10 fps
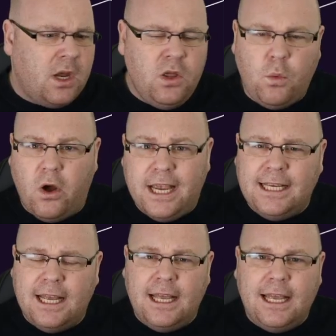
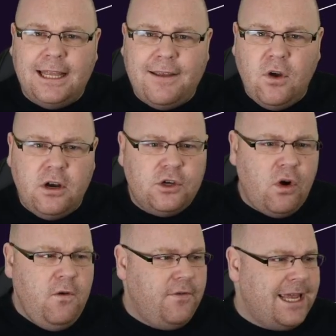Otherwise, they've got a
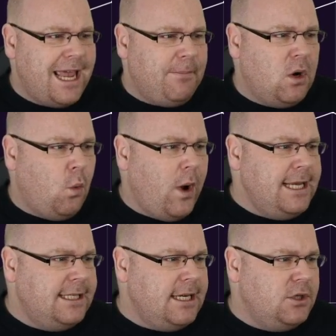trophy cabinet
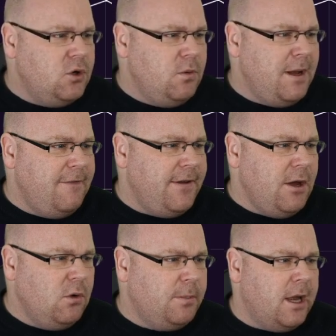waiting to be filled.